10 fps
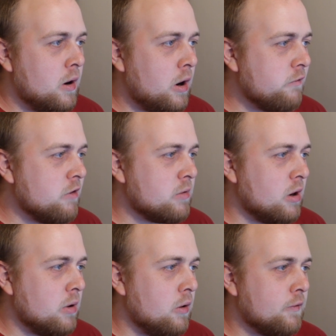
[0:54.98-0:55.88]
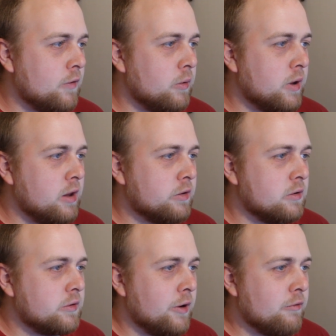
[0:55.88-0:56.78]
I ripped up my old phone case to
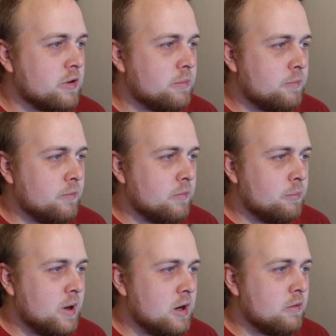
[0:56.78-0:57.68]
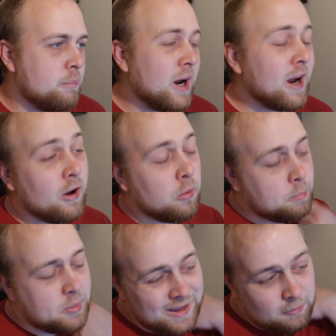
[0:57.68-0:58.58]
discover it's made of a Macau
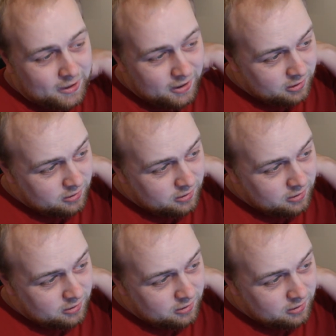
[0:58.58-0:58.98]
beer mat.